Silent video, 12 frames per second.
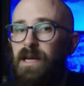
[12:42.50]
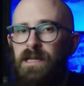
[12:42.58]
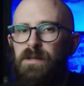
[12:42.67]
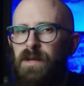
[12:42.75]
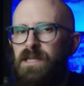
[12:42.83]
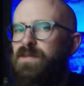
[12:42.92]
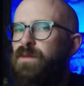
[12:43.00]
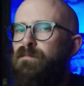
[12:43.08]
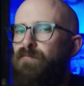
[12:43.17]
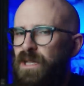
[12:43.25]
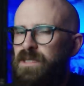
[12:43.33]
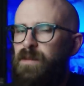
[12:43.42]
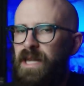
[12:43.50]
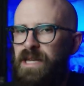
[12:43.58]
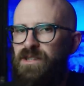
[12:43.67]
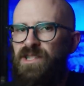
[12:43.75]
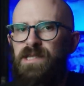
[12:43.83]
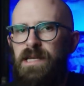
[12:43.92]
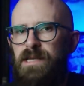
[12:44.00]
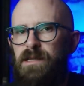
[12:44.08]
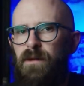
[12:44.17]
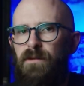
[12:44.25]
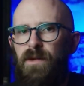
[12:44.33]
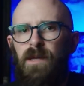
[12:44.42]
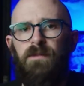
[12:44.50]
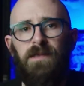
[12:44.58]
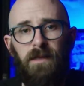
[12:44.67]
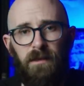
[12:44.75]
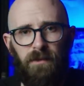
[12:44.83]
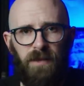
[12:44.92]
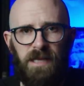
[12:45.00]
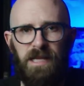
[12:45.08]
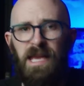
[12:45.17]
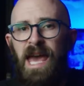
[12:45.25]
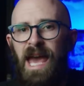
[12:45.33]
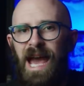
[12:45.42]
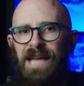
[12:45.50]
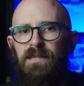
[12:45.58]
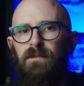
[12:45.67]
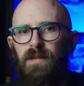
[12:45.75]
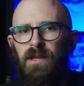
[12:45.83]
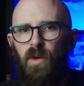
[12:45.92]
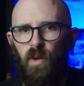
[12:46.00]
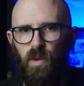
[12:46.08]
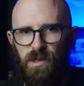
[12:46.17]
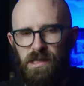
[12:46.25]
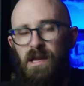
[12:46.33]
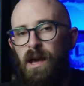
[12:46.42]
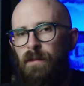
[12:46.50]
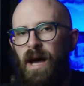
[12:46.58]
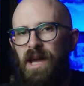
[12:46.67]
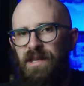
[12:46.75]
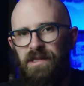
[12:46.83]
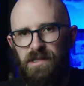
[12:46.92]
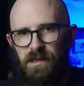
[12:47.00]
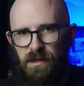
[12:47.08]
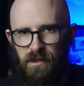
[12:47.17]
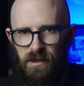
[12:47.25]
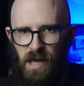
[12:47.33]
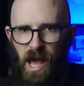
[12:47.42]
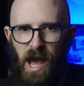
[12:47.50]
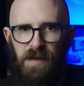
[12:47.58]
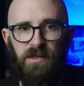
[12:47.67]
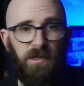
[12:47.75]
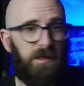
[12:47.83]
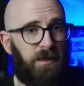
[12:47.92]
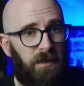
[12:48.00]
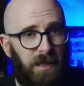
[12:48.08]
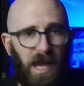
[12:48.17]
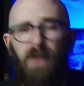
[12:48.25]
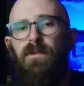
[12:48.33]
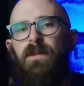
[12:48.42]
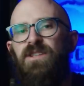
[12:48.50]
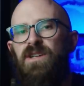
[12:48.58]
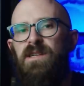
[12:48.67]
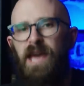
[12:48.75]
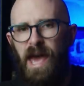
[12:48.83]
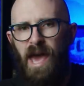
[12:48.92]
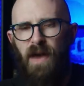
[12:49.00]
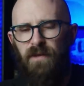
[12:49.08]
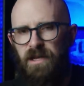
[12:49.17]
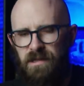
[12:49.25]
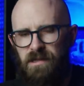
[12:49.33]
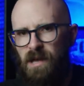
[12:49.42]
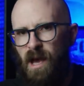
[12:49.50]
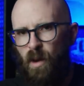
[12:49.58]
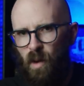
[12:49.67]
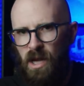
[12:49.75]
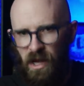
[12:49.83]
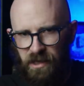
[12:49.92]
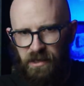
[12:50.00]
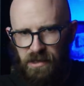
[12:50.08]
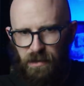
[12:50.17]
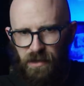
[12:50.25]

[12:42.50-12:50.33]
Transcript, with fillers: experts from multiple agencies confirmed that the flooding hadn't been caused by an unsecured hatch and that the aforementioned air vents were likely to